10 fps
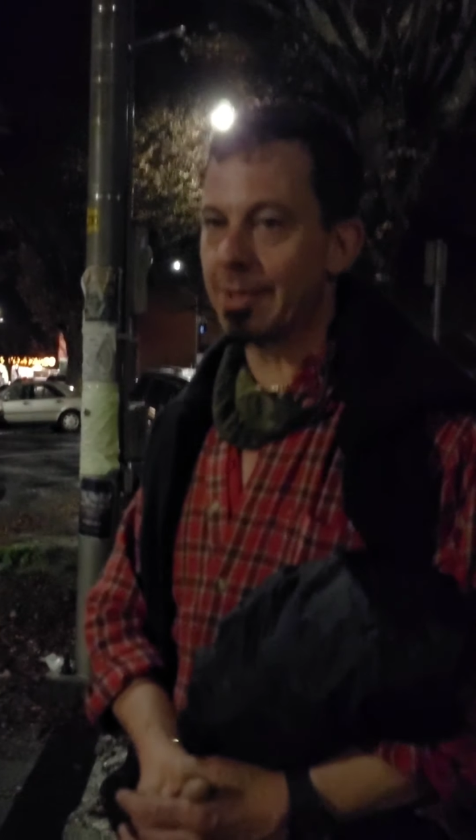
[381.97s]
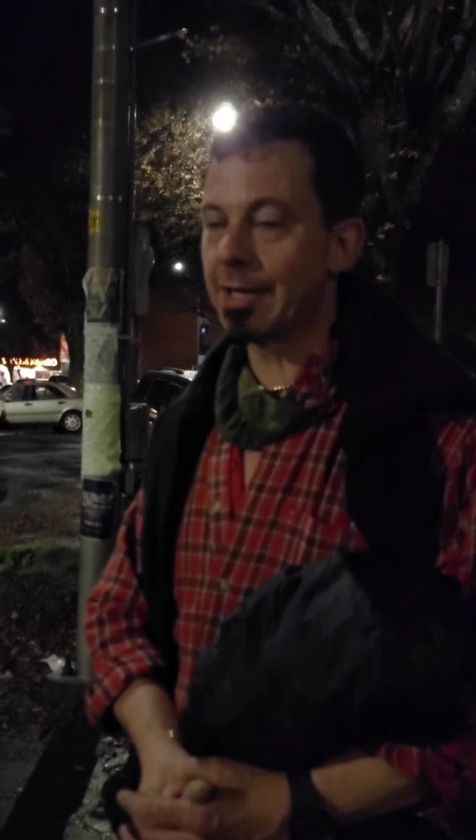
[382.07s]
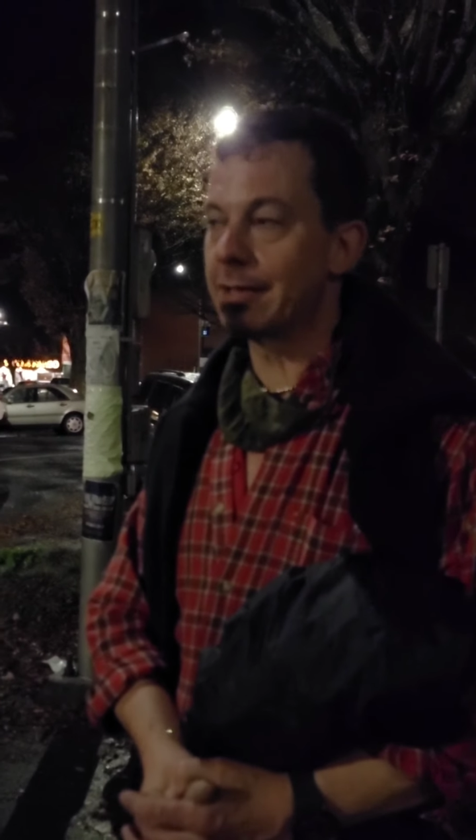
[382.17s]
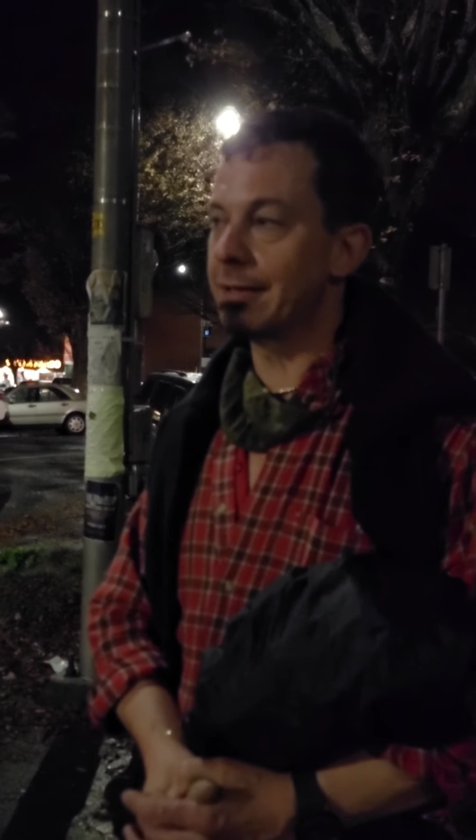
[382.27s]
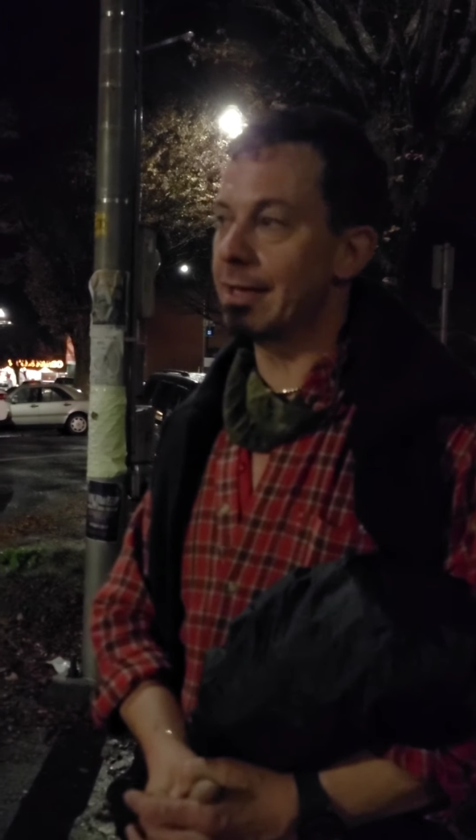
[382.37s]

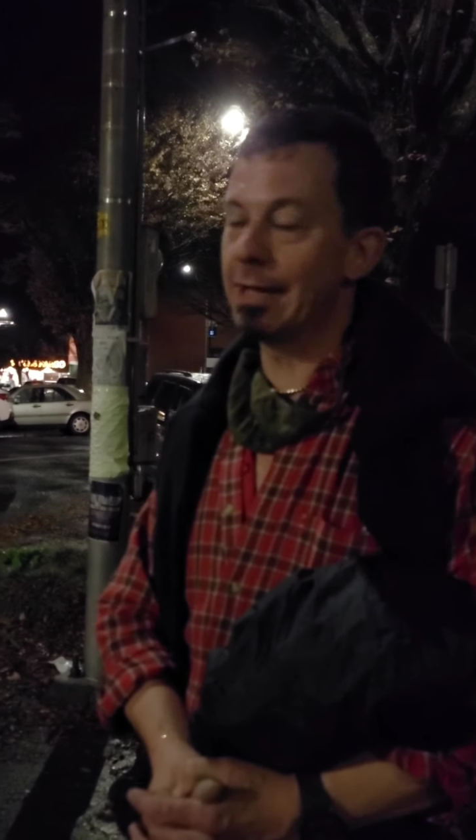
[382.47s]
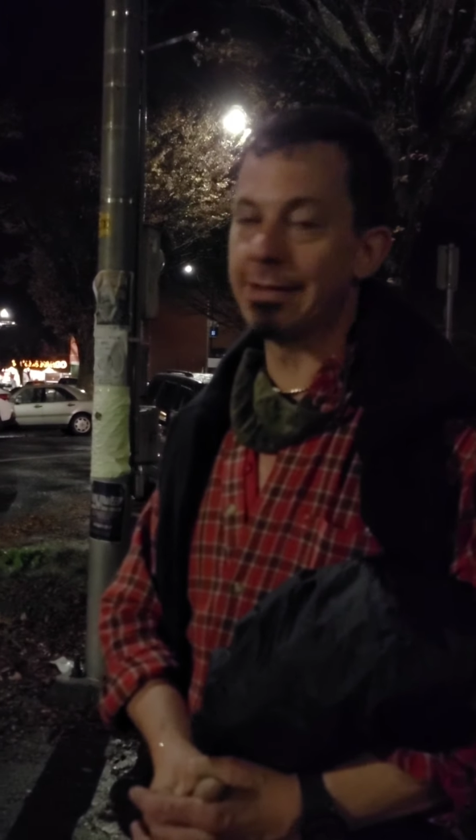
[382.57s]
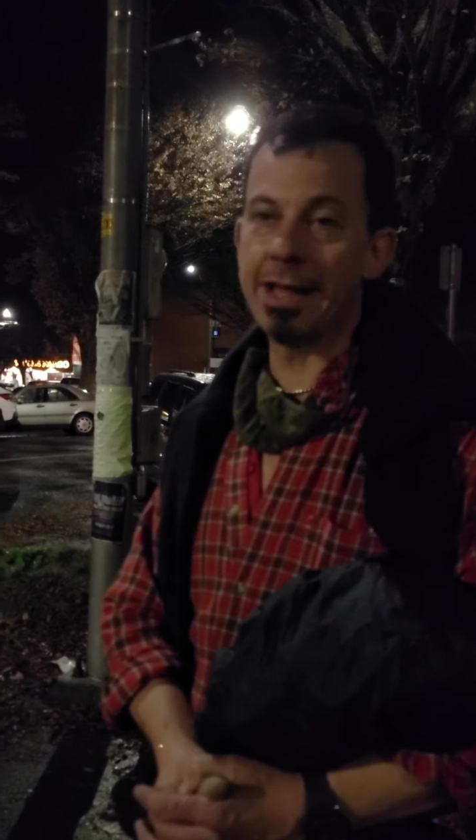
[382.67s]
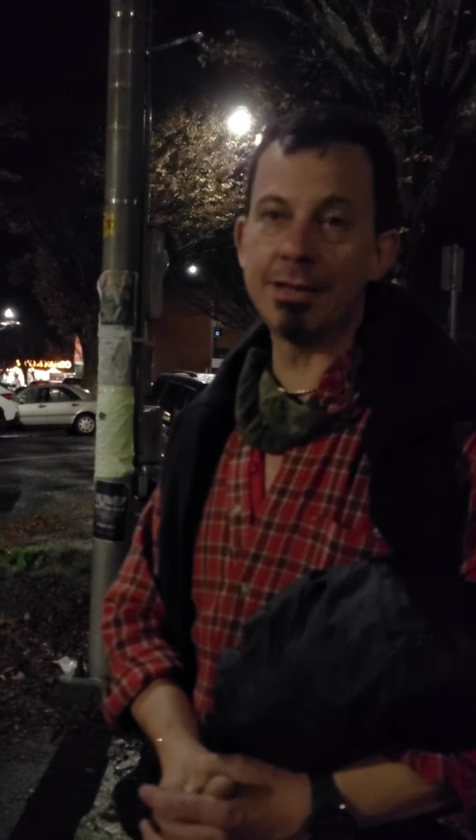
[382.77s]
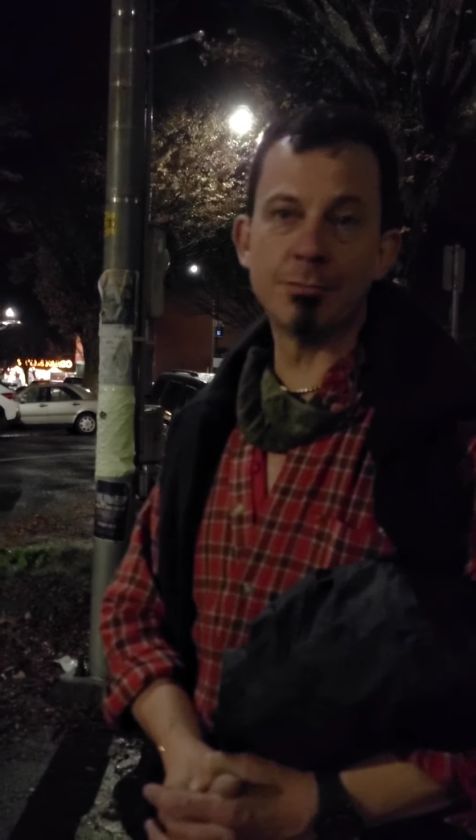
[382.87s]
Again,
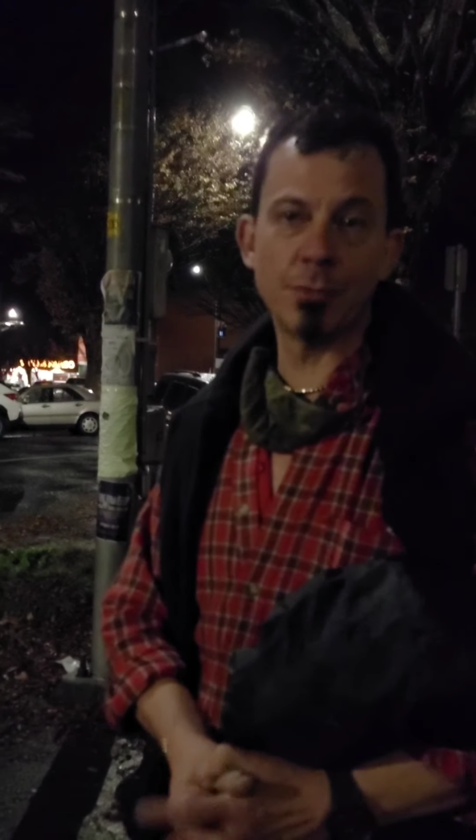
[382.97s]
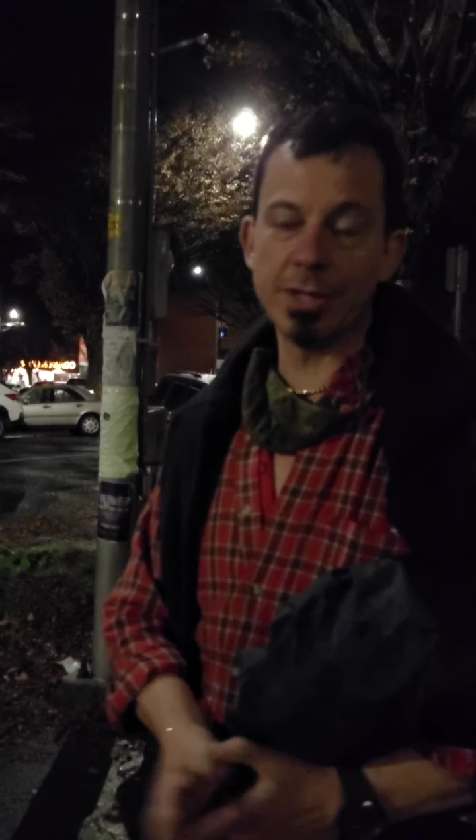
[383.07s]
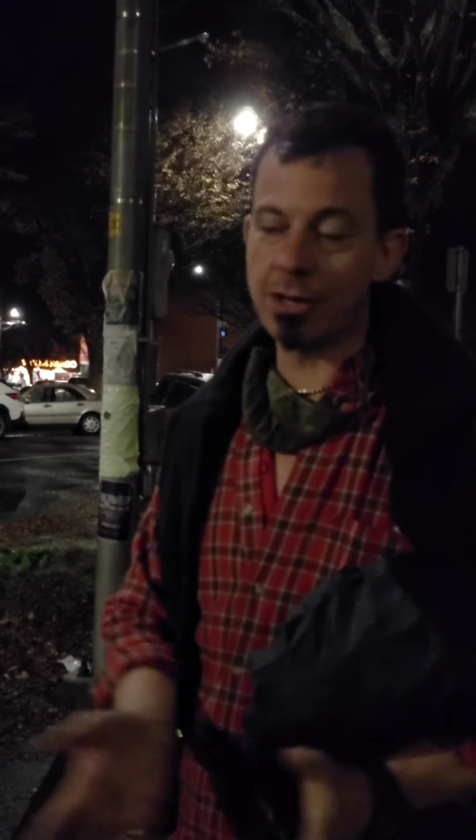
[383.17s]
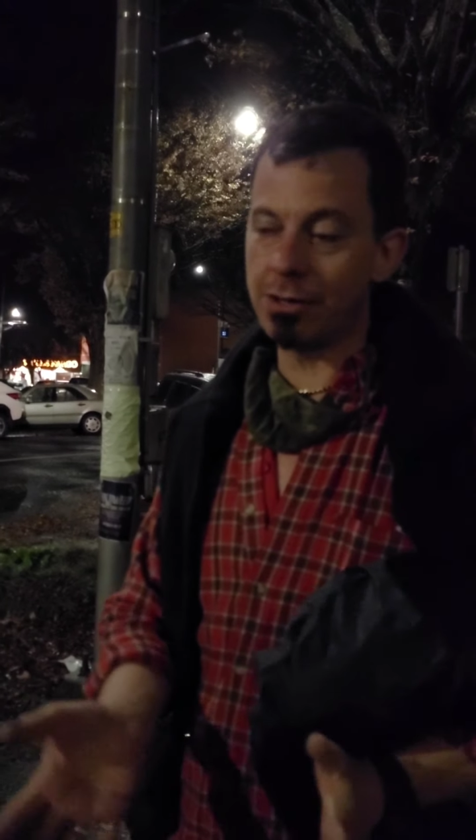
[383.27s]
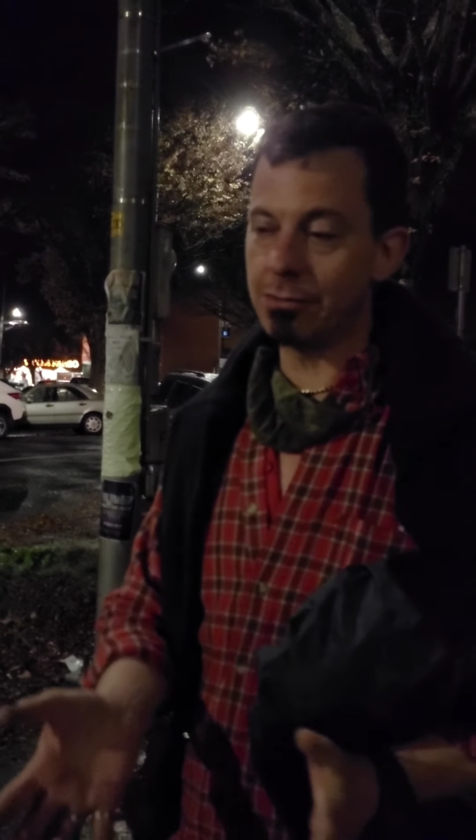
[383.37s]
and then
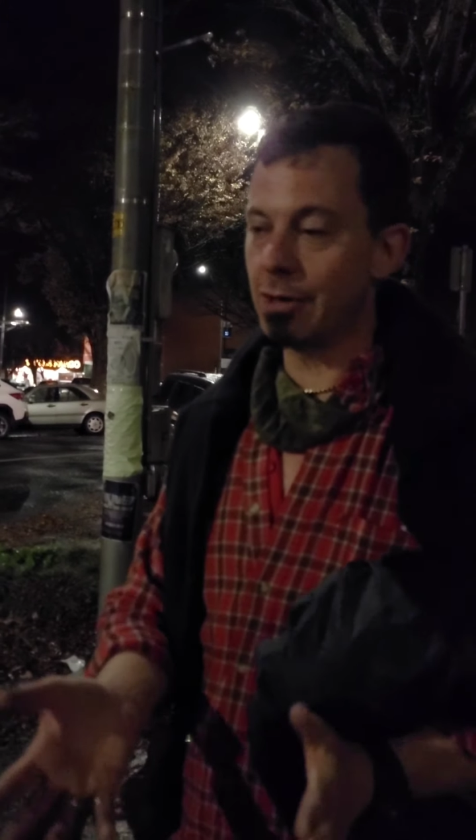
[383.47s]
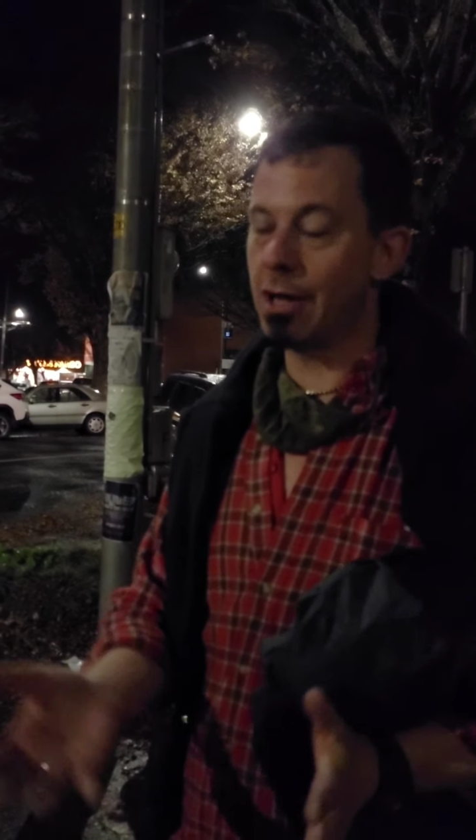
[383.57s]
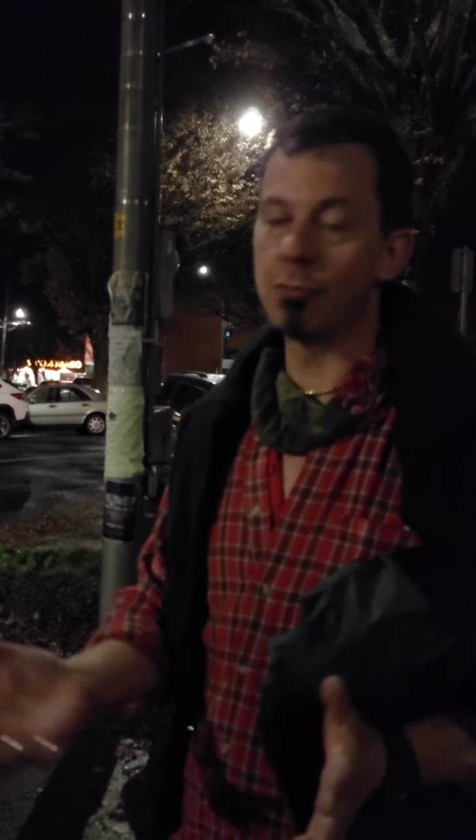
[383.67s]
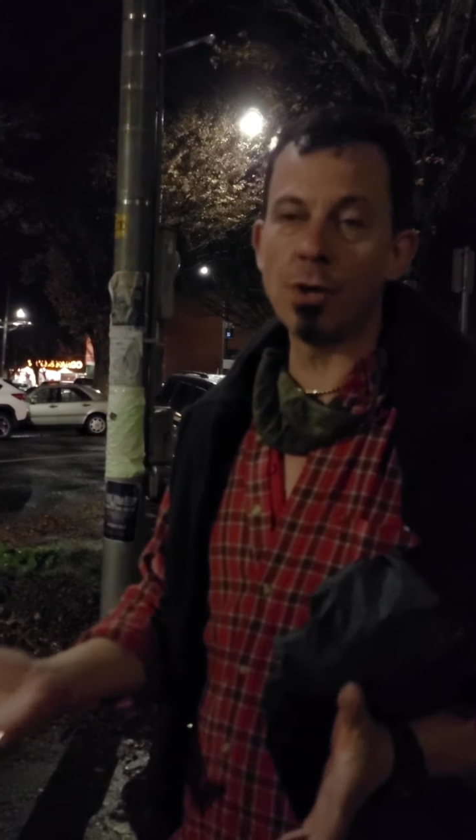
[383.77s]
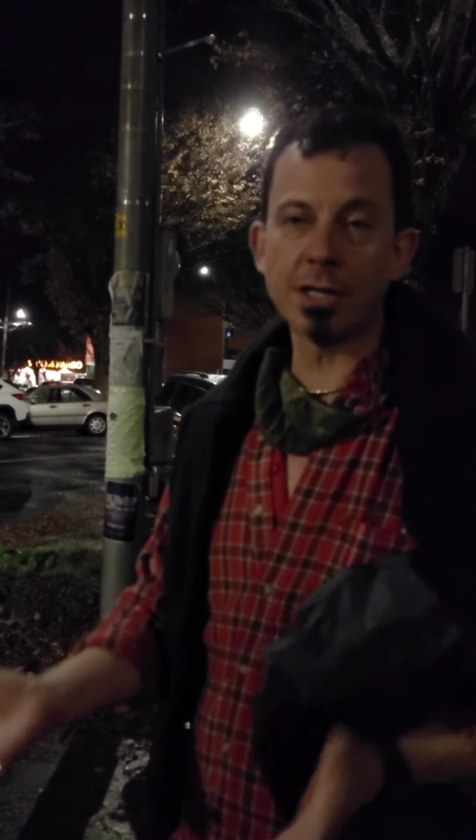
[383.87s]
we go
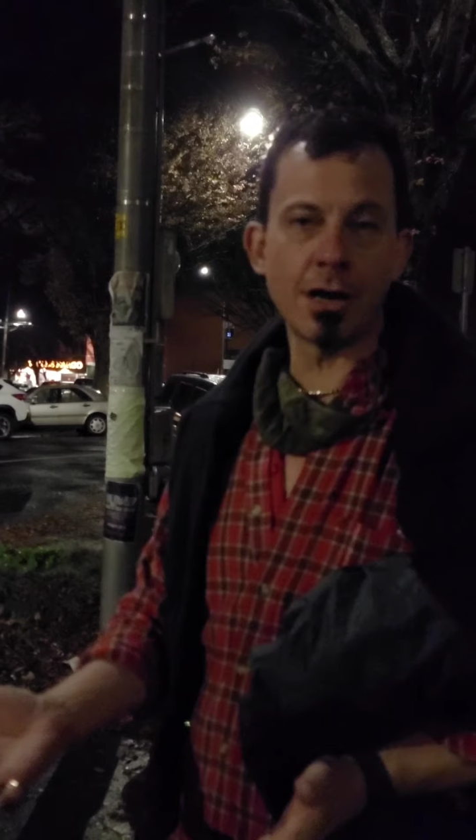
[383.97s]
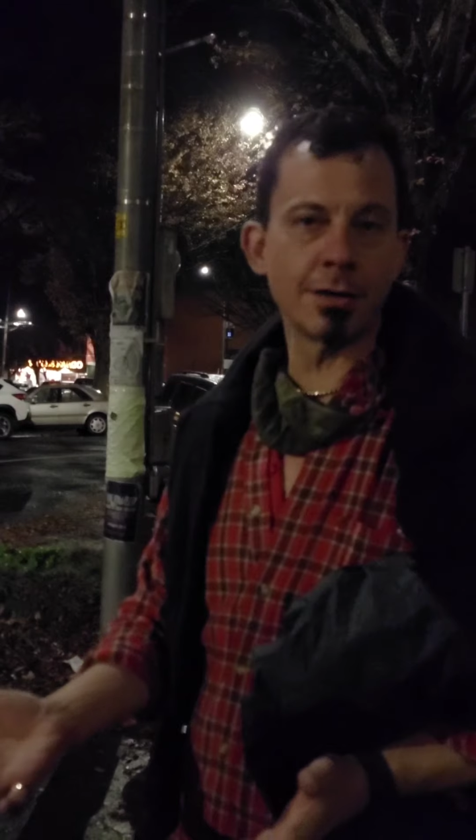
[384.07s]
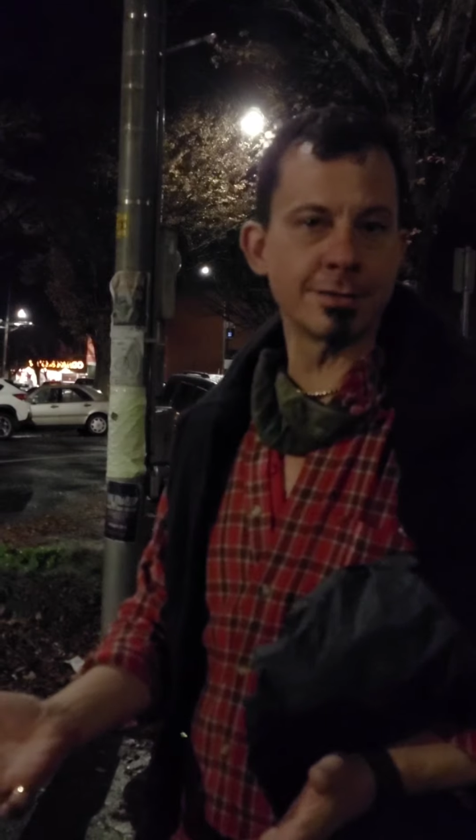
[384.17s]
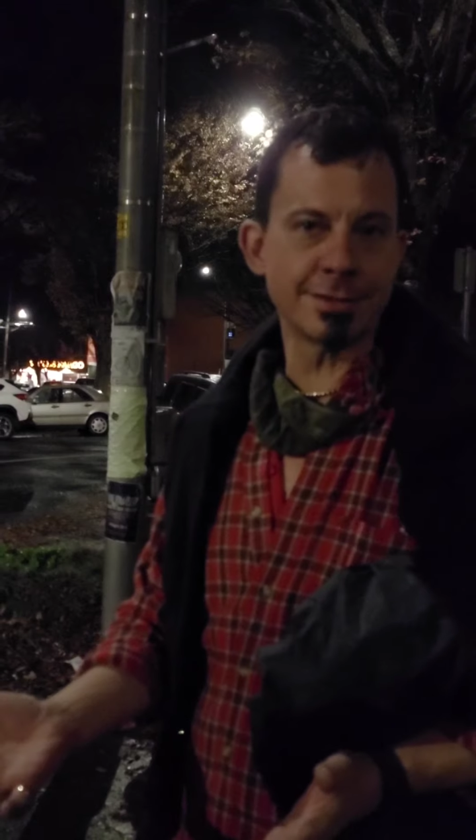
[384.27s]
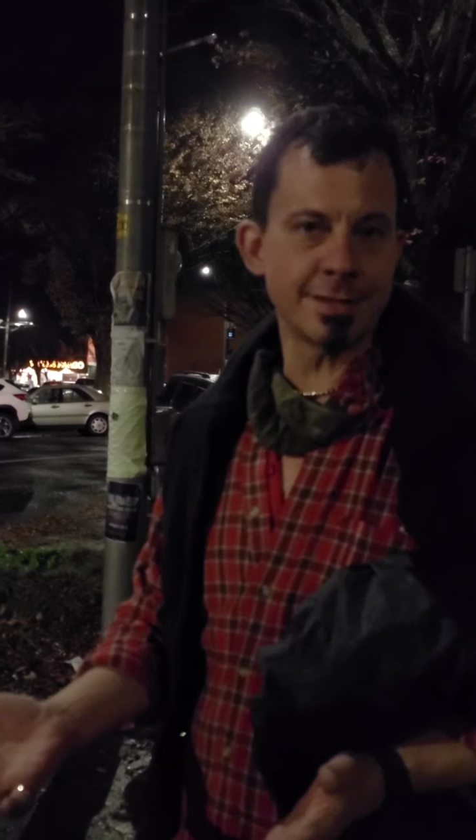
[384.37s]
on what
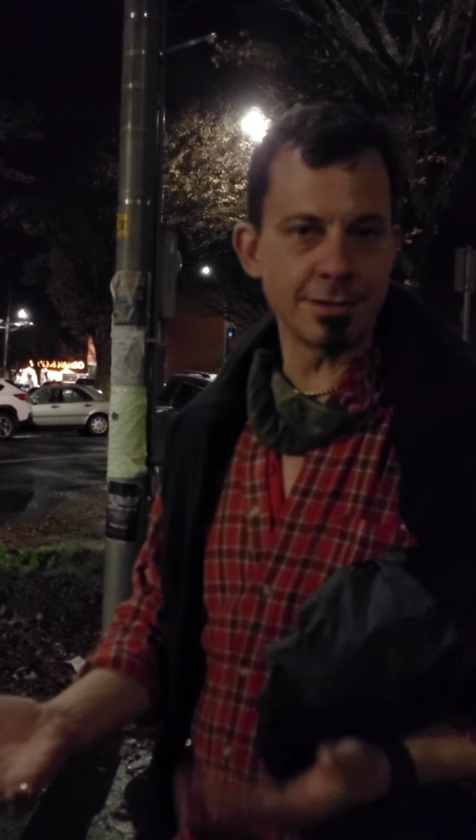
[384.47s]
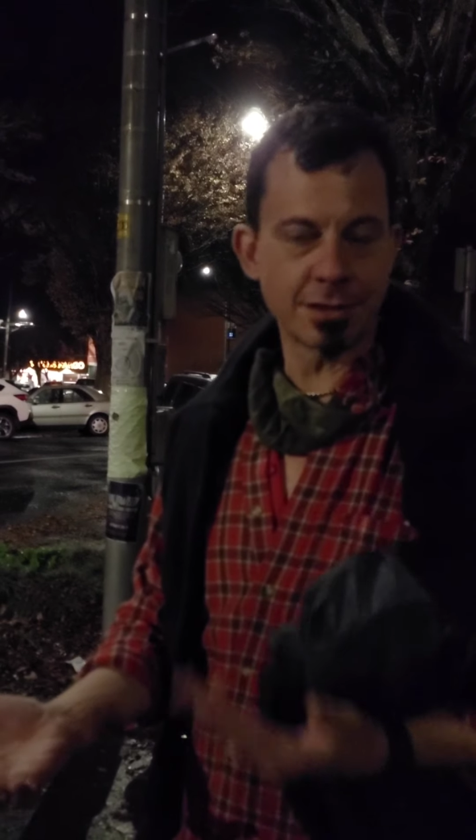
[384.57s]
continent